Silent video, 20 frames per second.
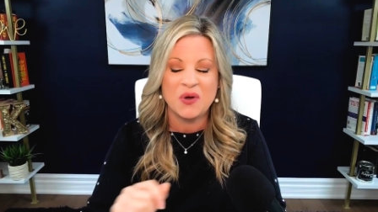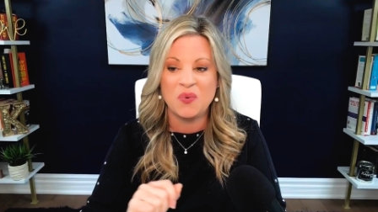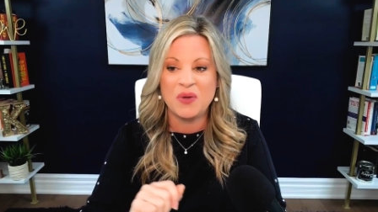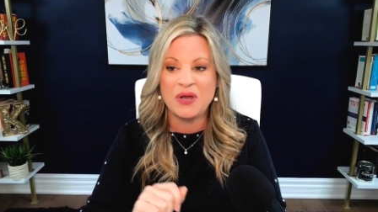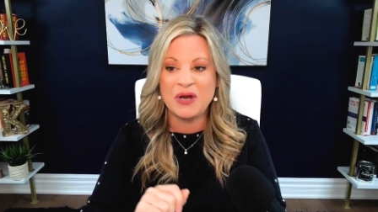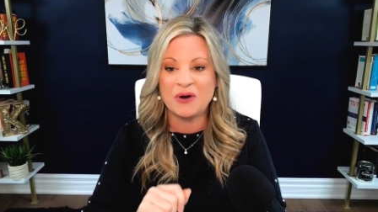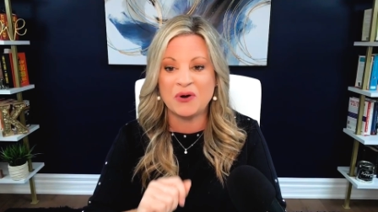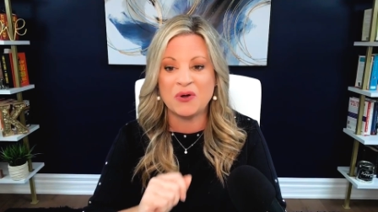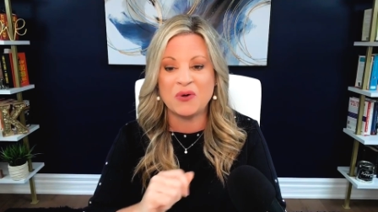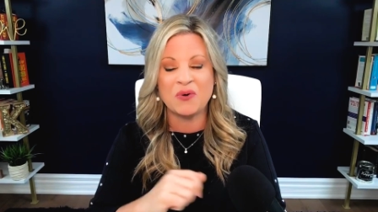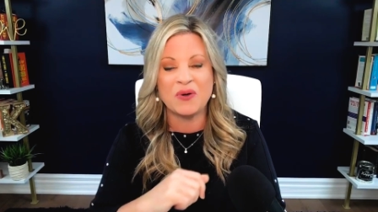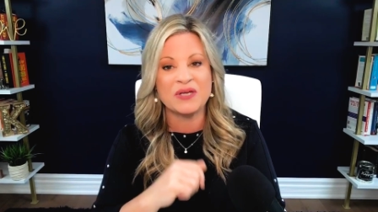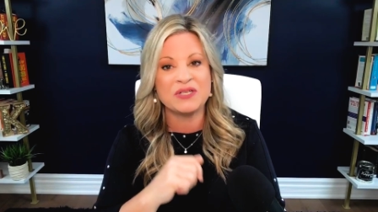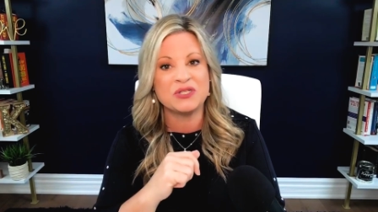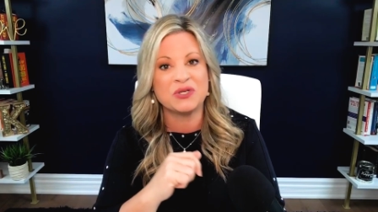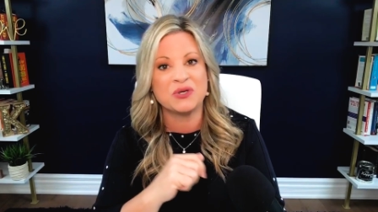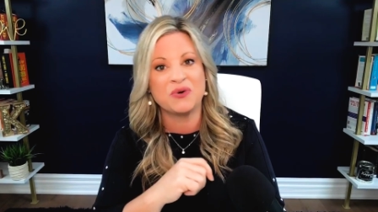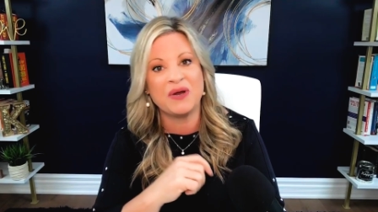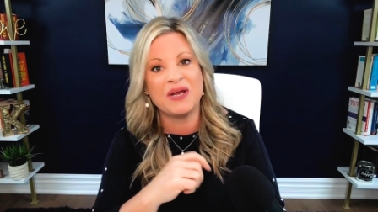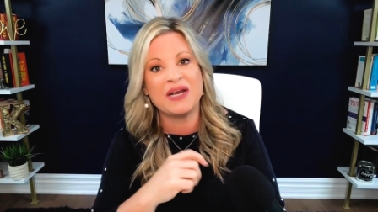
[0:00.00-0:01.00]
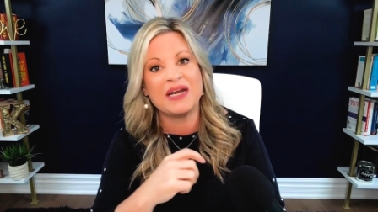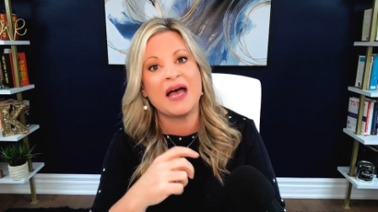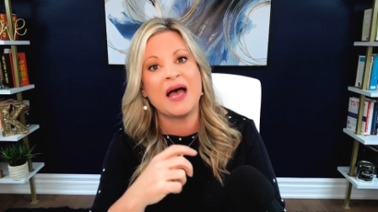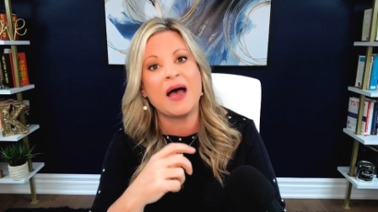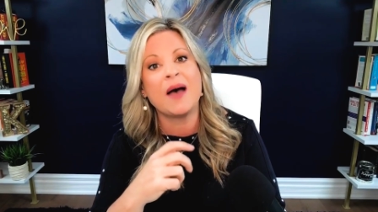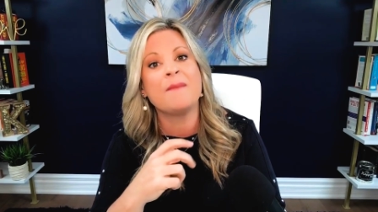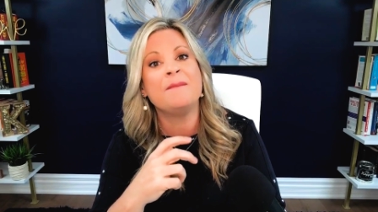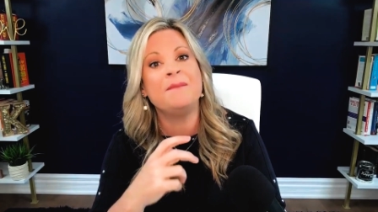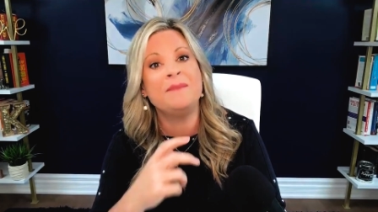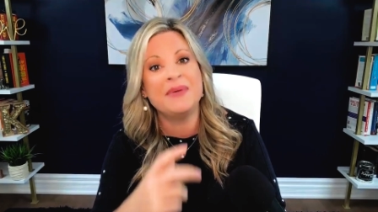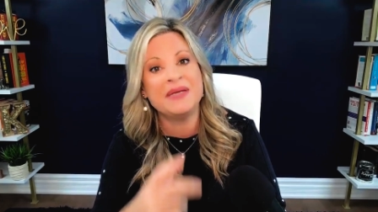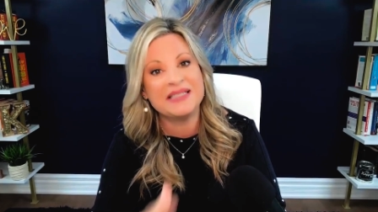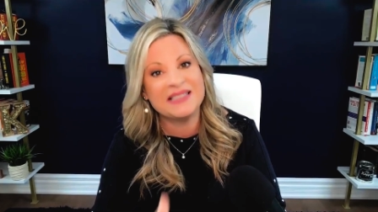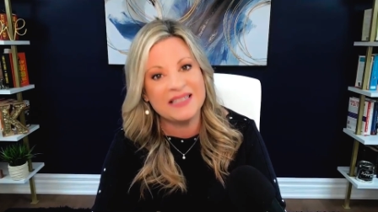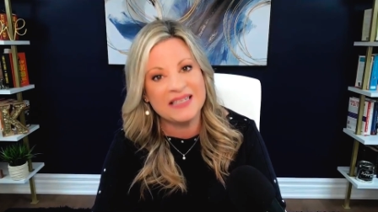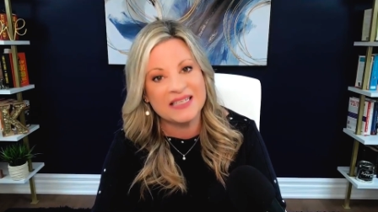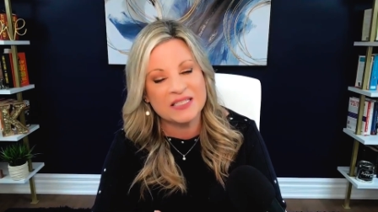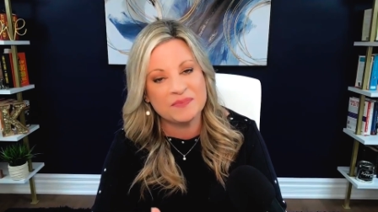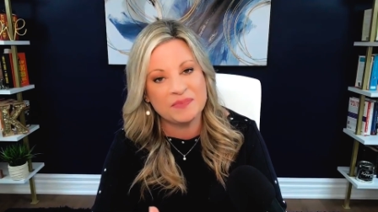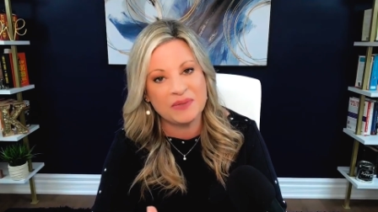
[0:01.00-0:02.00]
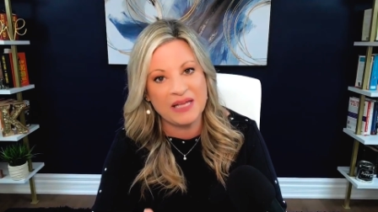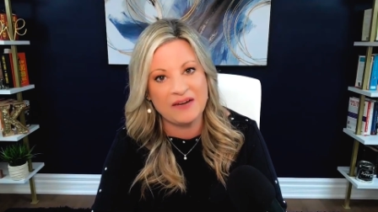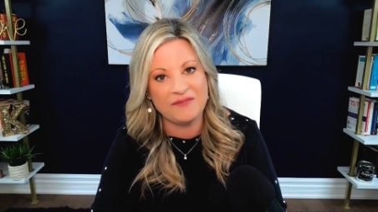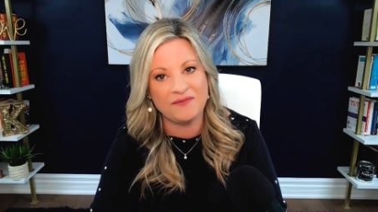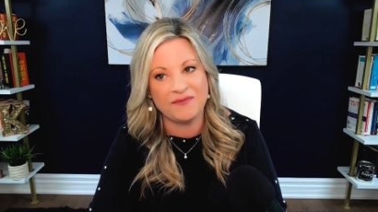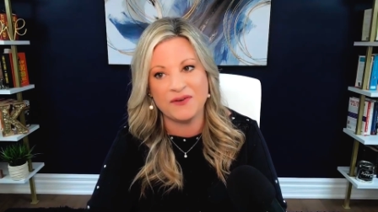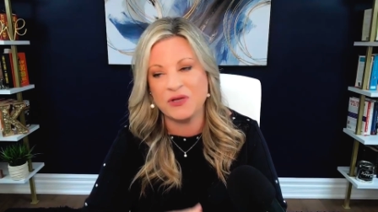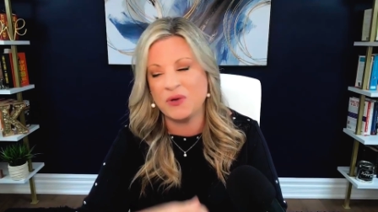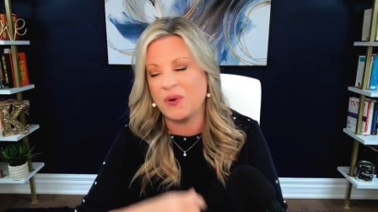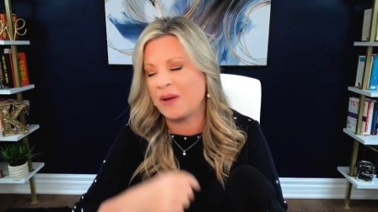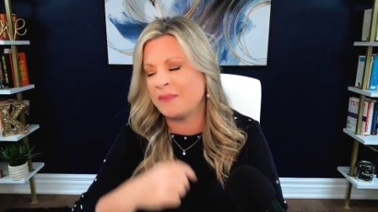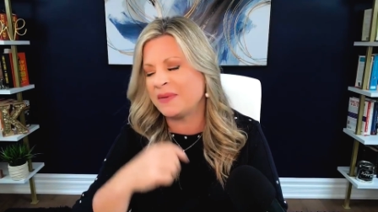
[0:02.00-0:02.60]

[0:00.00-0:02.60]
We are going to create a business plan for you.